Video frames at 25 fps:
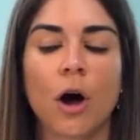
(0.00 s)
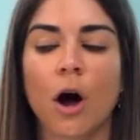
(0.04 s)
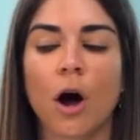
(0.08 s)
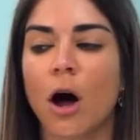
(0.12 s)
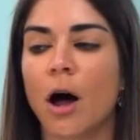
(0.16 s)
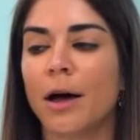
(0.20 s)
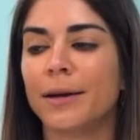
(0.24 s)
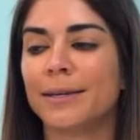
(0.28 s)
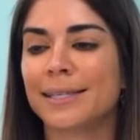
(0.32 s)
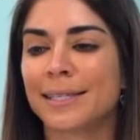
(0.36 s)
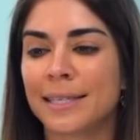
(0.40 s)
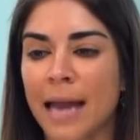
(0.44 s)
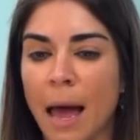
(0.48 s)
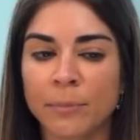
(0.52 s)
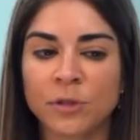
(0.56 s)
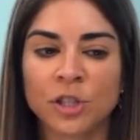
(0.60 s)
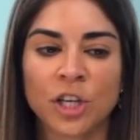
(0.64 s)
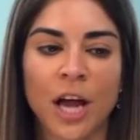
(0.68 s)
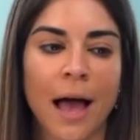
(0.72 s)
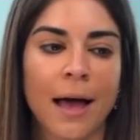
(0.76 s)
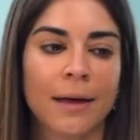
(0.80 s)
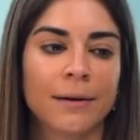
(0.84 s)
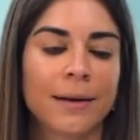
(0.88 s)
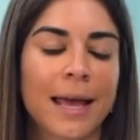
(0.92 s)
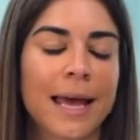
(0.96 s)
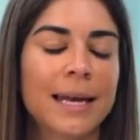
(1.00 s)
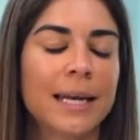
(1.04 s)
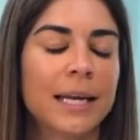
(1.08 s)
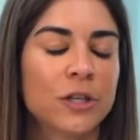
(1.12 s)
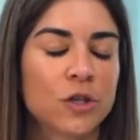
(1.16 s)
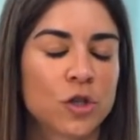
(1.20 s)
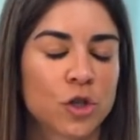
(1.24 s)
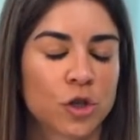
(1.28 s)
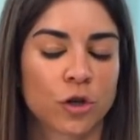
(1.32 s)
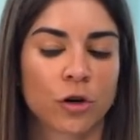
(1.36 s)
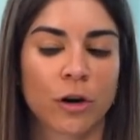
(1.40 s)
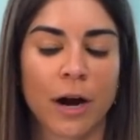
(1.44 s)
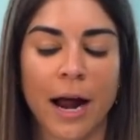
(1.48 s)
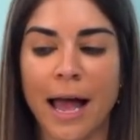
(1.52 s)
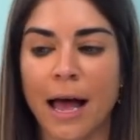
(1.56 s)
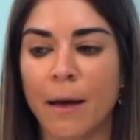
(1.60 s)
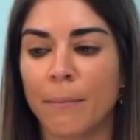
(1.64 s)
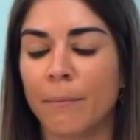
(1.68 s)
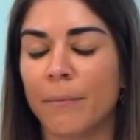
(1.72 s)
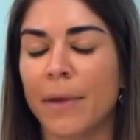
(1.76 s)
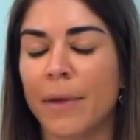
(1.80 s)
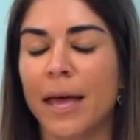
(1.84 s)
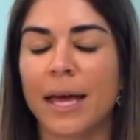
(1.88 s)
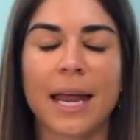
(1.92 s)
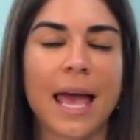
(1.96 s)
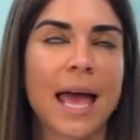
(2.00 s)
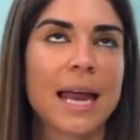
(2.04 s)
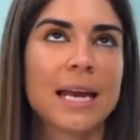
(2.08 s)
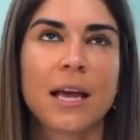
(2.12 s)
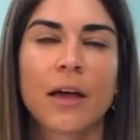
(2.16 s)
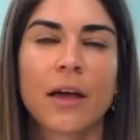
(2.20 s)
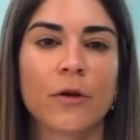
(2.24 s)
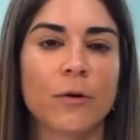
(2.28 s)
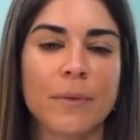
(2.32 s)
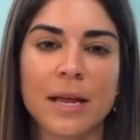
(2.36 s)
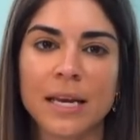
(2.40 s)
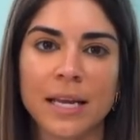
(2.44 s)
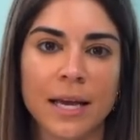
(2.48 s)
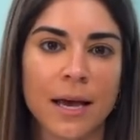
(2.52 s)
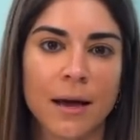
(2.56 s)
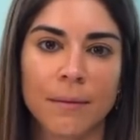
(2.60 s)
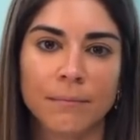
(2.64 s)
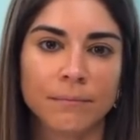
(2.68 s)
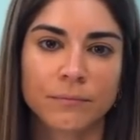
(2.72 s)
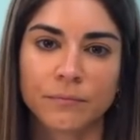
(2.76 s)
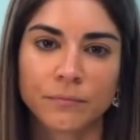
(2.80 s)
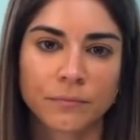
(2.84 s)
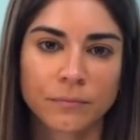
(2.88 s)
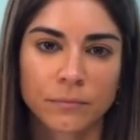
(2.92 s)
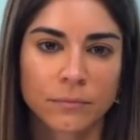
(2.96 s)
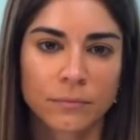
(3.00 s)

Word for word: on Snapchat and Instagram and any other medium